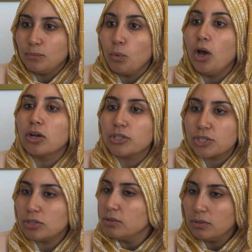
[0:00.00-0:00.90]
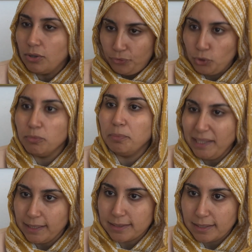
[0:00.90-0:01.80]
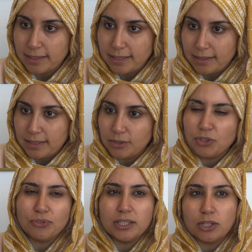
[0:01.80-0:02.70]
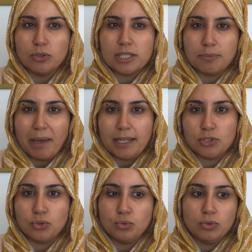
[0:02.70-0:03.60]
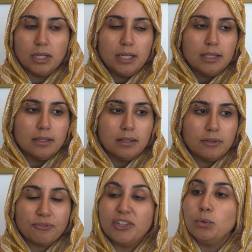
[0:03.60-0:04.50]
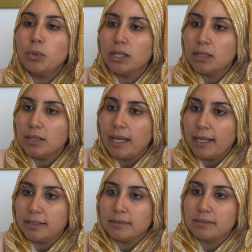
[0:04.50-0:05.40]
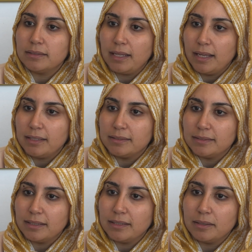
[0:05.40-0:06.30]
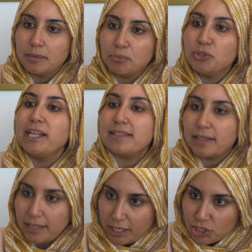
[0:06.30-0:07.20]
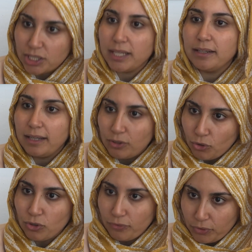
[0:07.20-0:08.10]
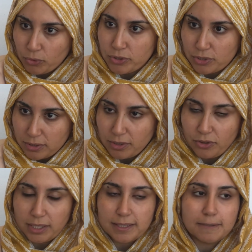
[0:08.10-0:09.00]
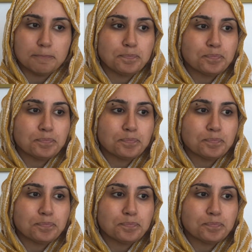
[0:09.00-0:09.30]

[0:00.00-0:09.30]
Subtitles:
works of human beings, in a sense. It goes back to free will and predestination and all of those things.